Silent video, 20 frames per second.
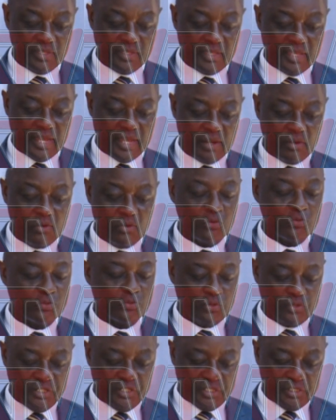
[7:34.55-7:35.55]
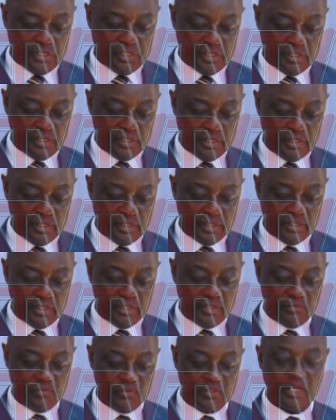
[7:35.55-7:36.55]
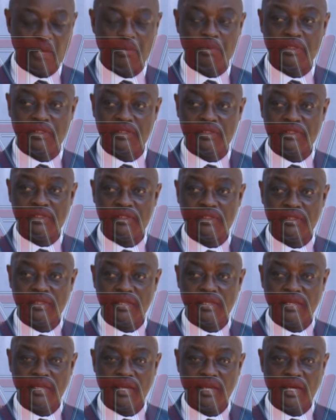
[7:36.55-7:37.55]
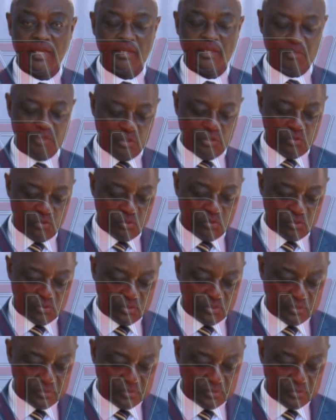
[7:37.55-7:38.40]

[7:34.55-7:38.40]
they are also rich in vitamins and minerals.